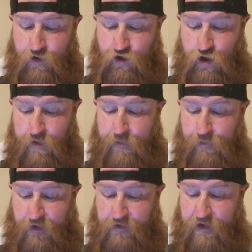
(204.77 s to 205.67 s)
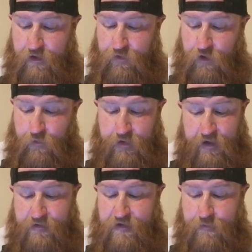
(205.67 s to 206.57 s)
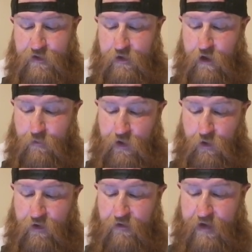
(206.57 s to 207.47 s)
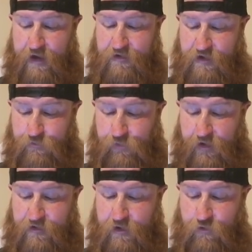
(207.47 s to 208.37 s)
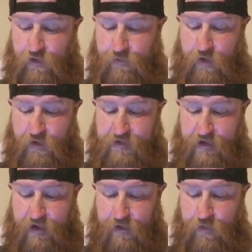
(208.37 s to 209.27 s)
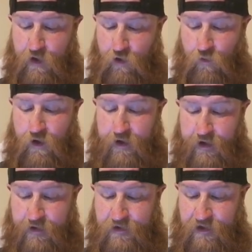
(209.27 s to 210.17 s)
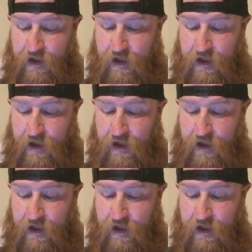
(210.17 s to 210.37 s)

During a police interview, he accepted the computer devices police had attributed to him were his,